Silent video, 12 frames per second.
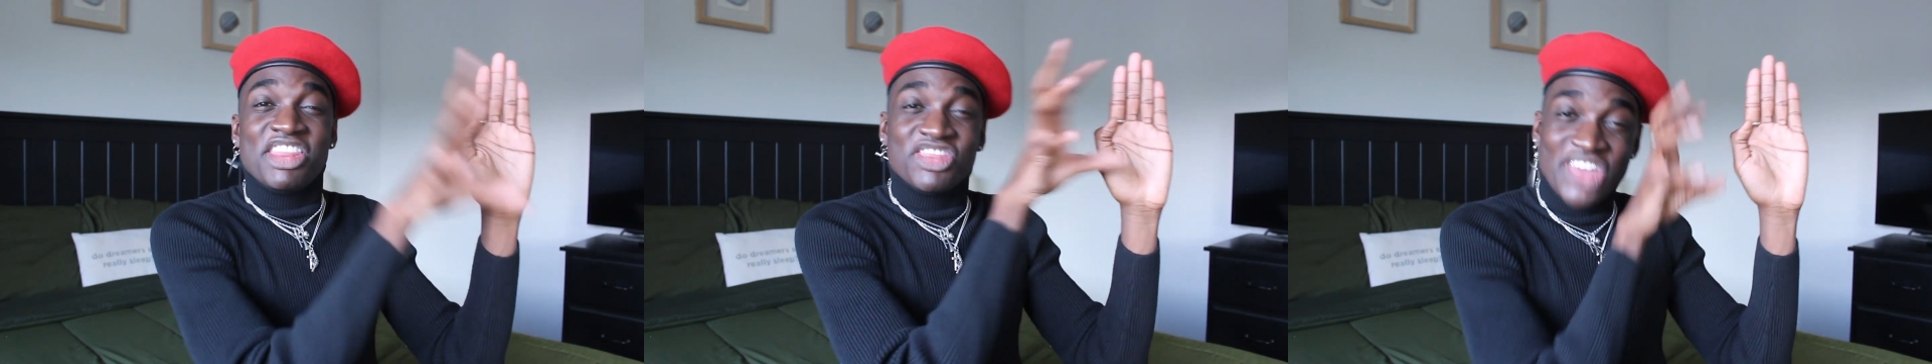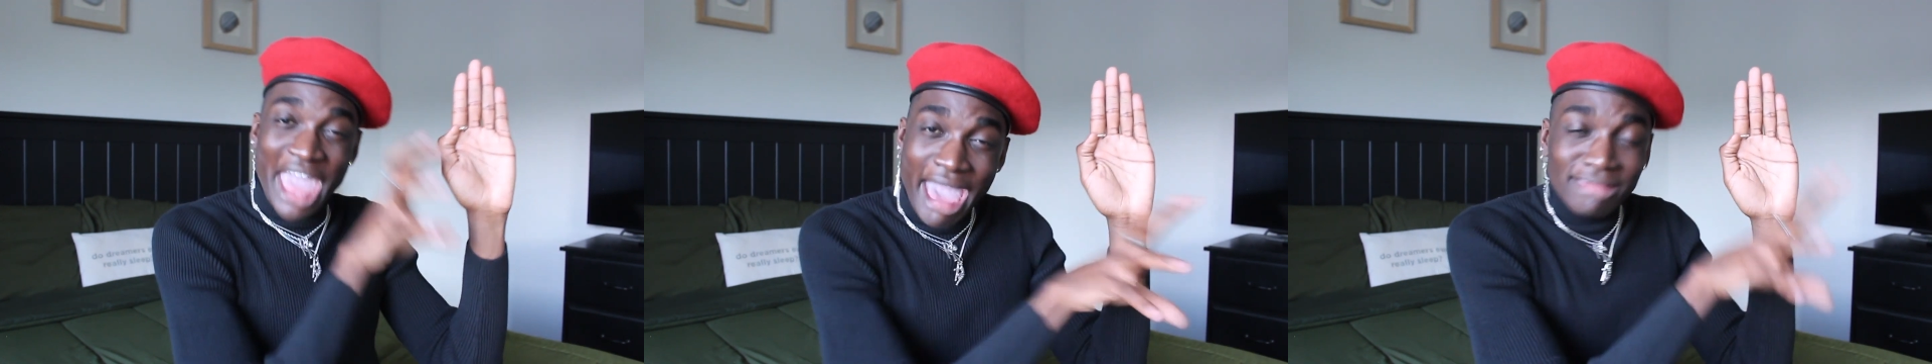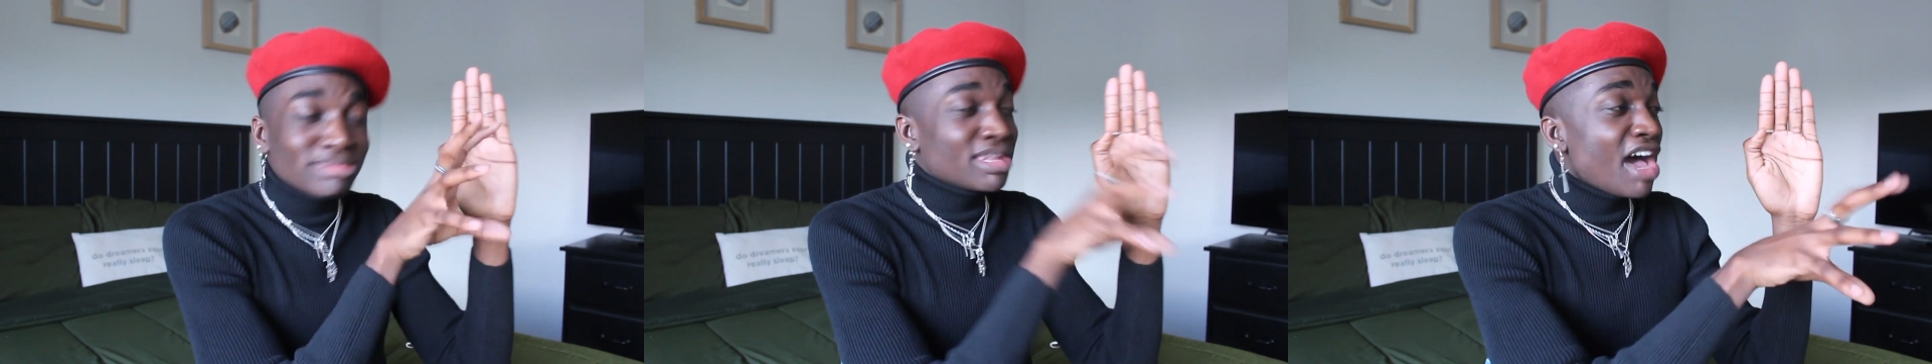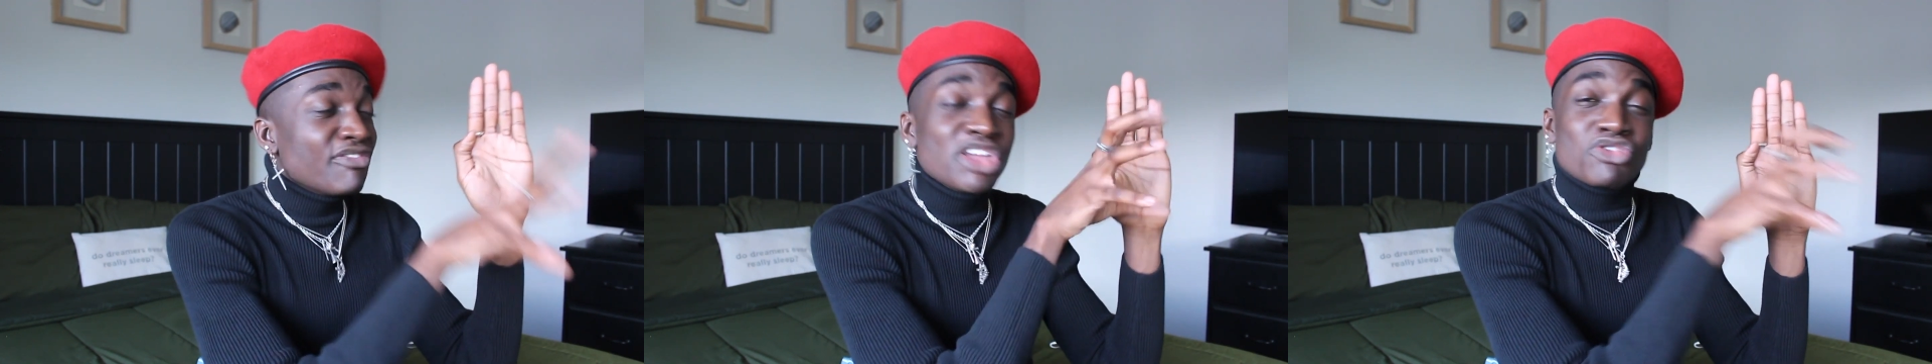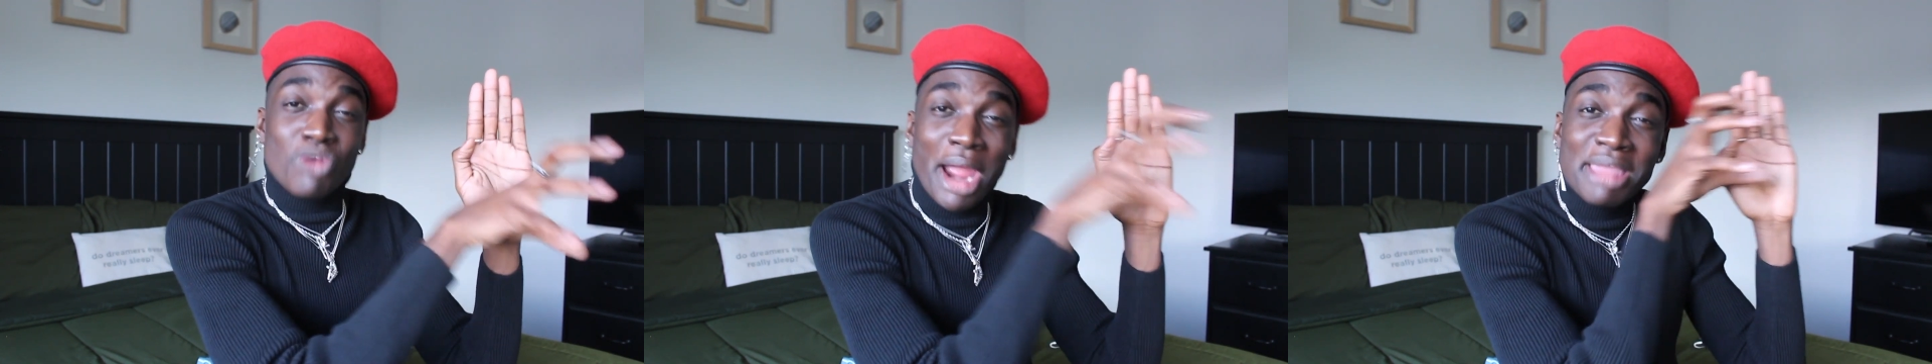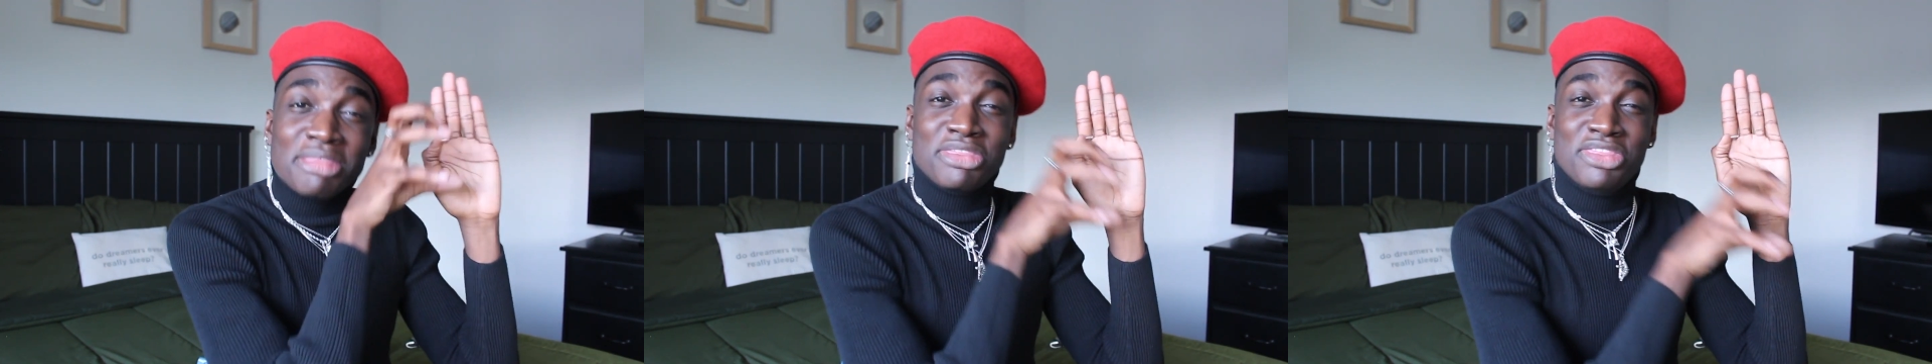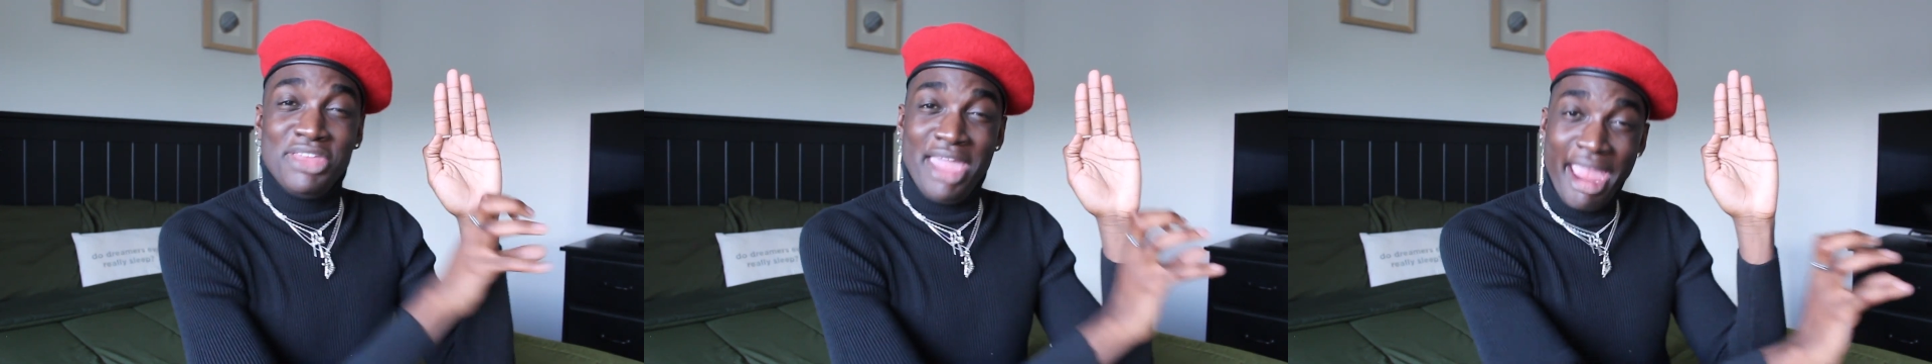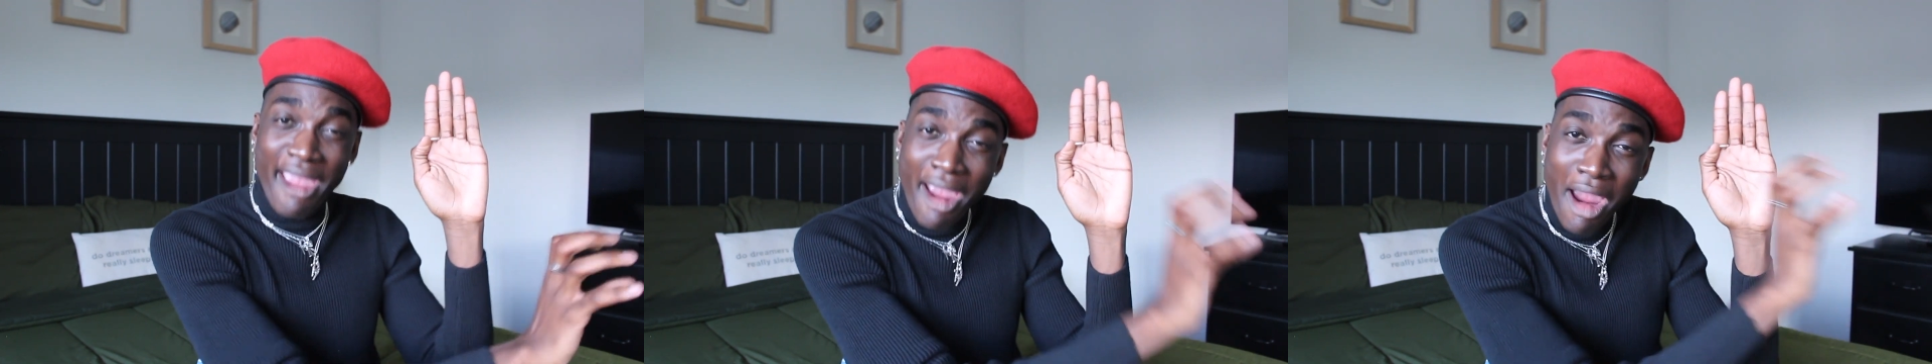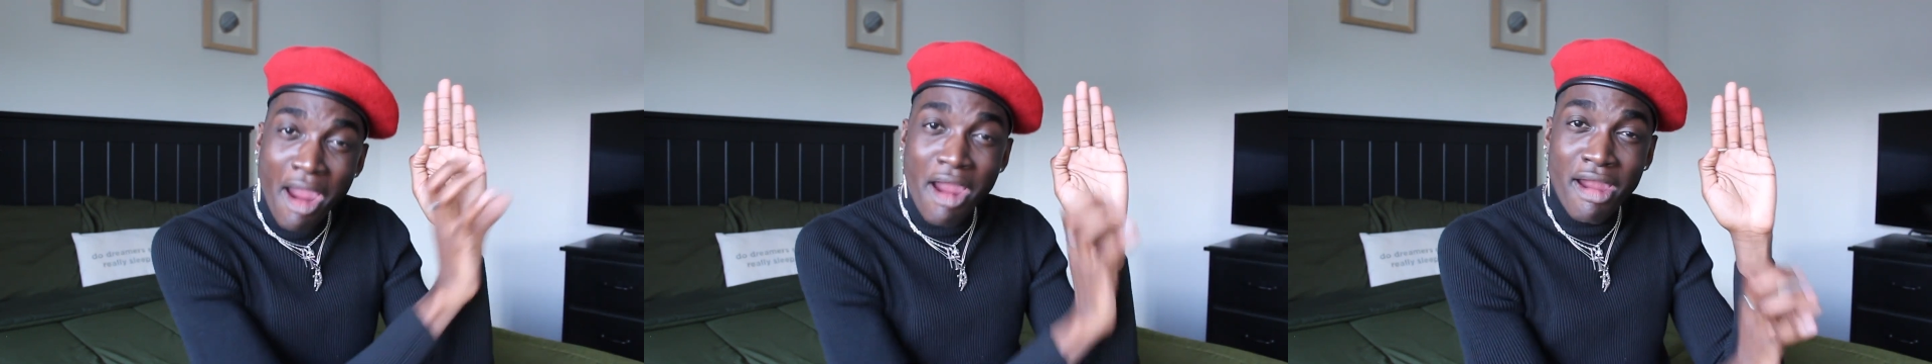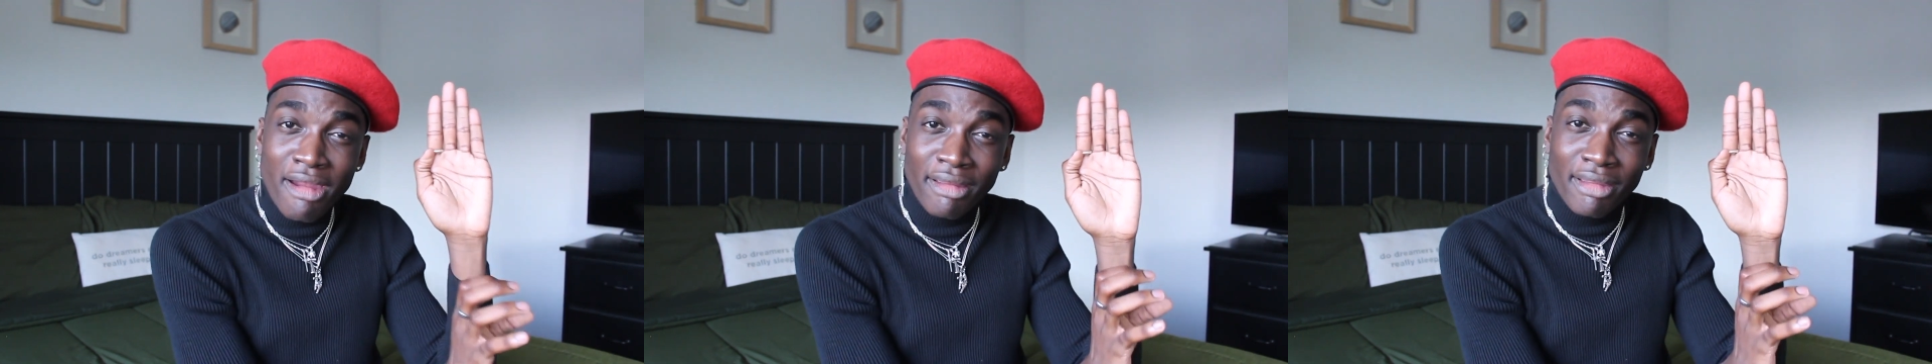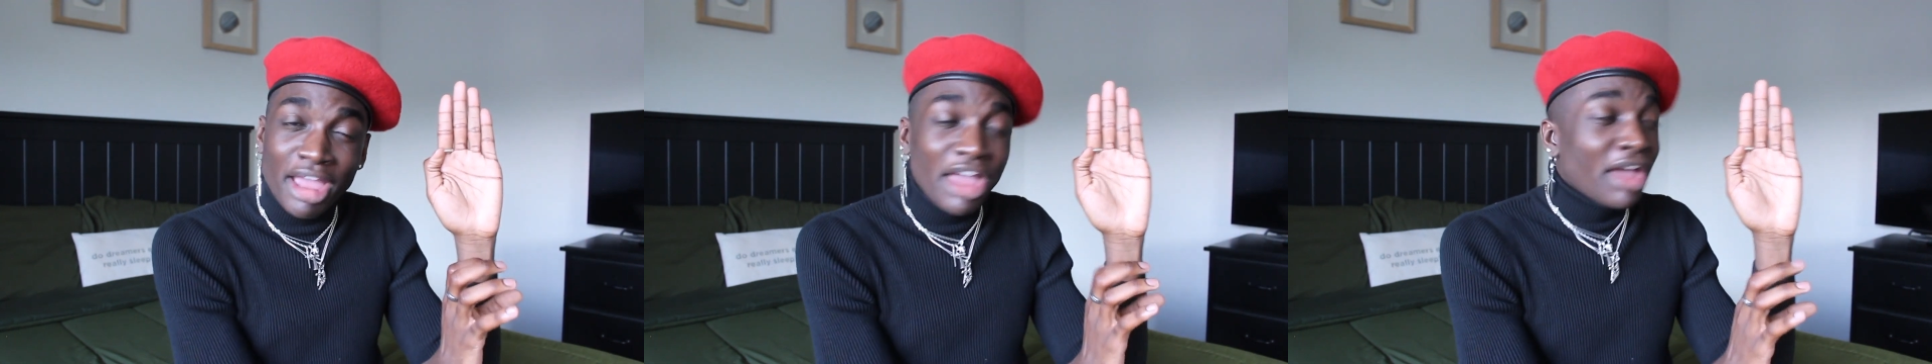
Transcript: That loving right there.